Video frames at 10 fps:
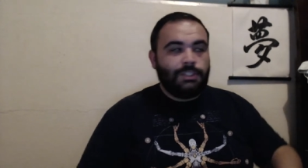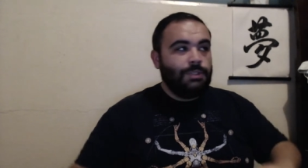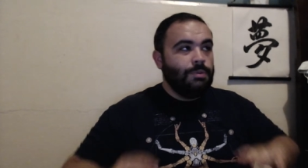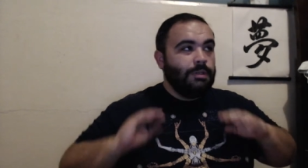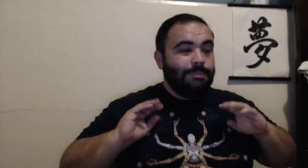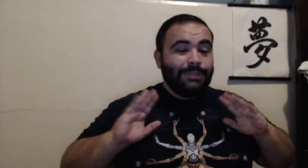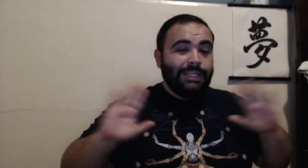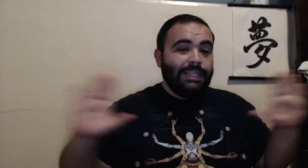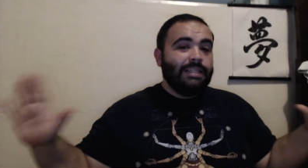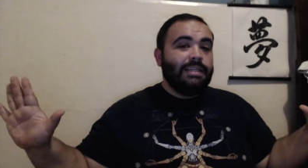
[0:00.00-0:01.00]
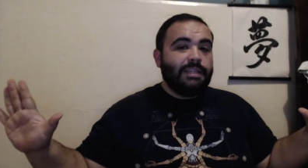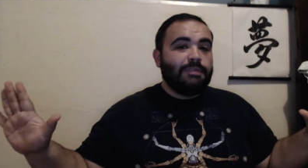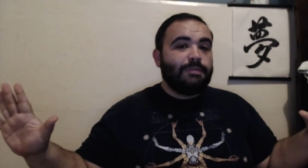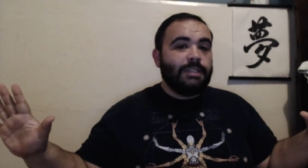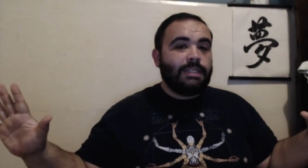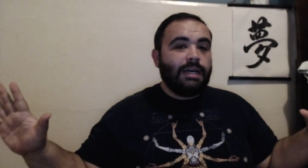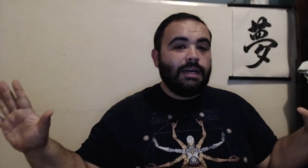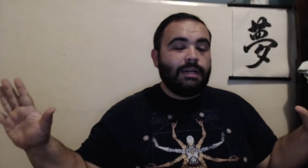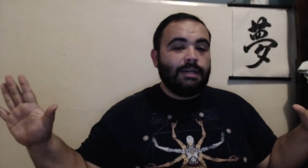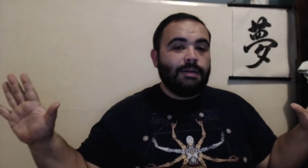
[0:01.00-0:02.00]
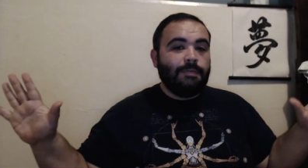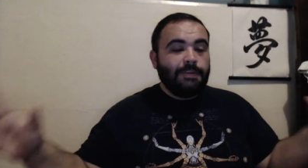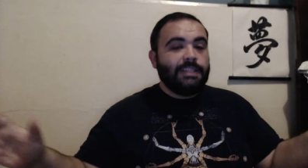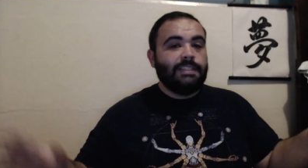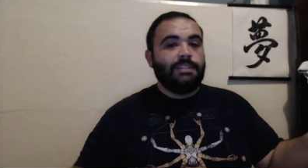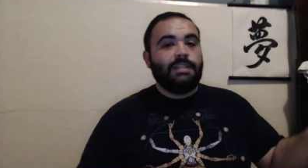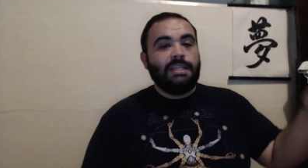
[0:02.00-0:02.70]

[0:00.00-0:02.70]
two completely different uh, villains. In the